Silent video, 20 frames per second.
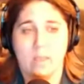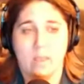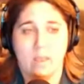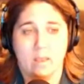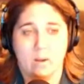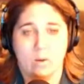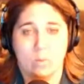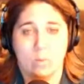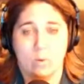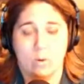
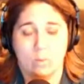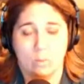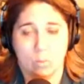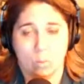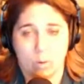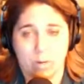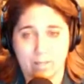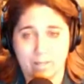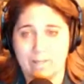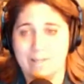What
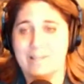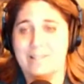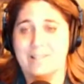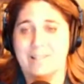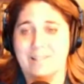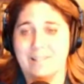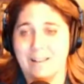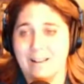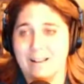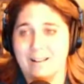really
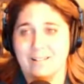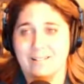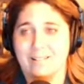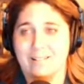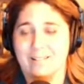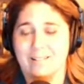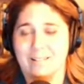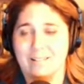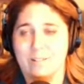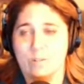sucks
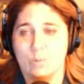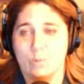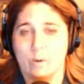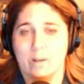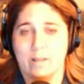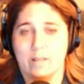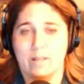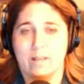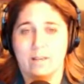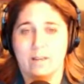is
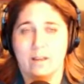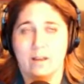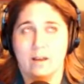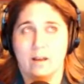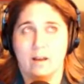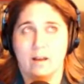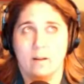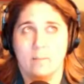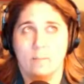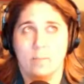when
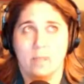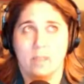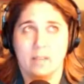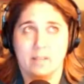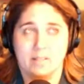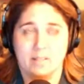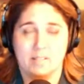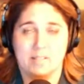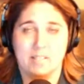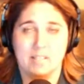a
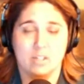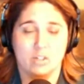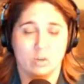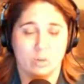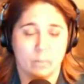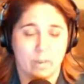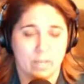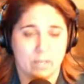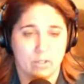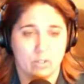senior
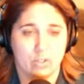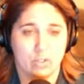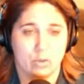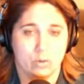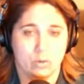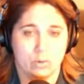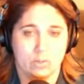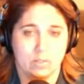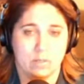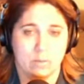manager or
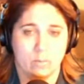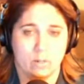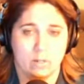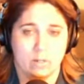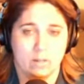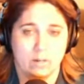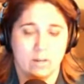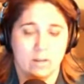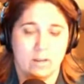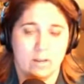someone
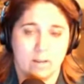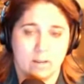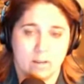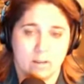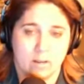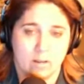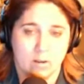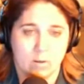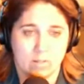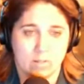
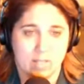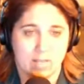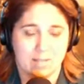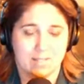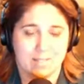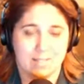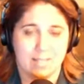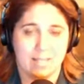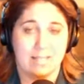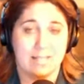goes out and
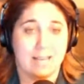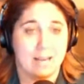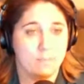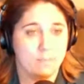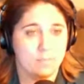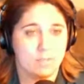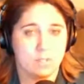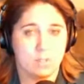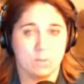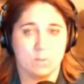said, yep,
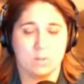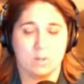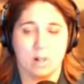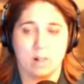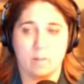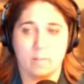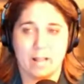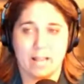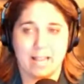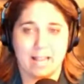this was all
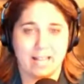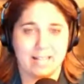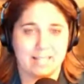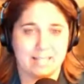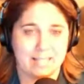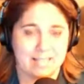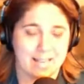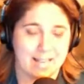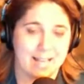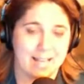my
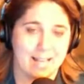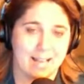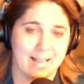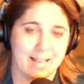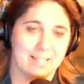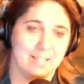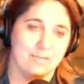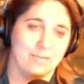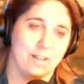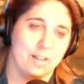idea, I
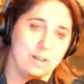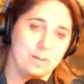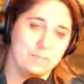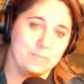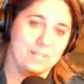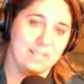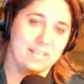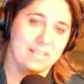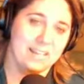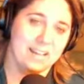developed
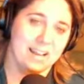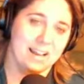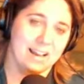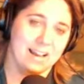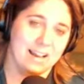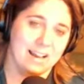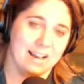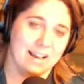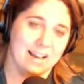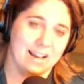it,
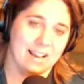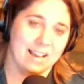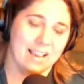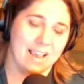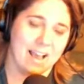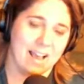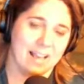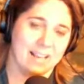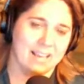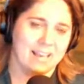
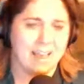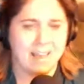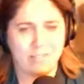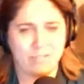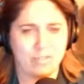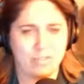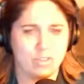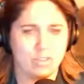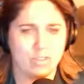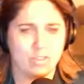I got
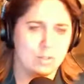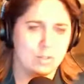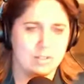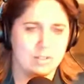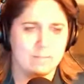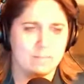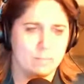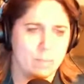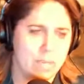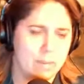those
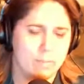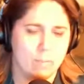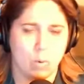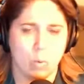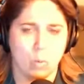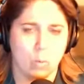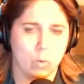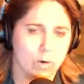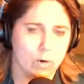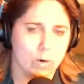people
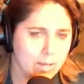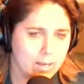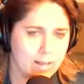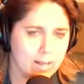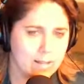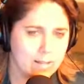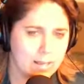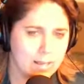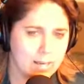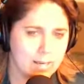working and
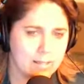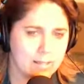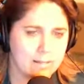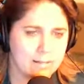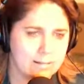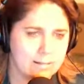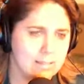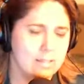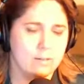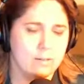they did
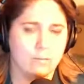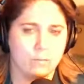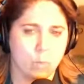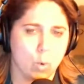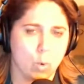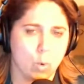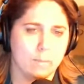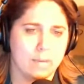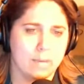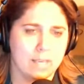it for
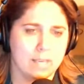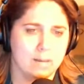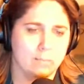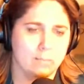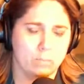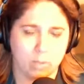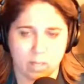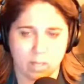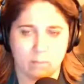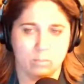me and
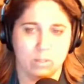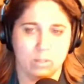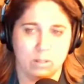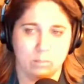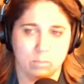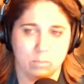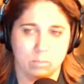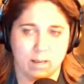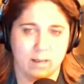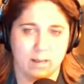blah blah
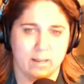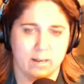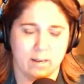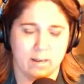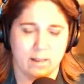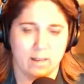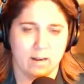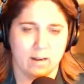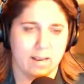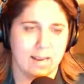blah, and
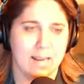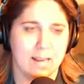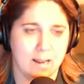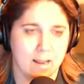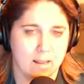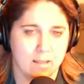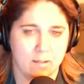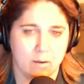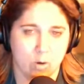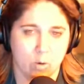ain't I
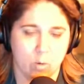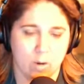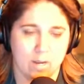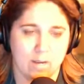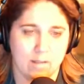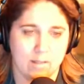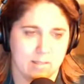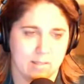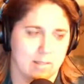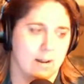the greatest,
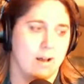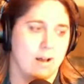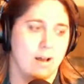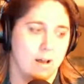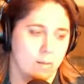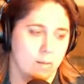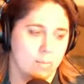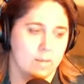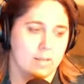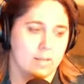and I'll
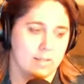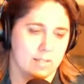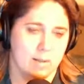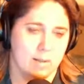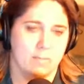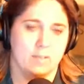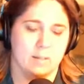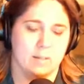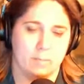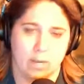be accepting
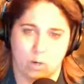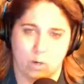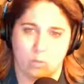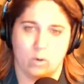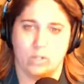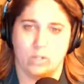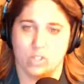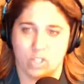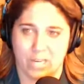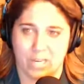my
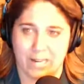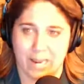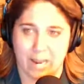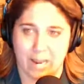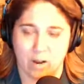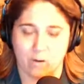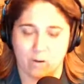crunchy now.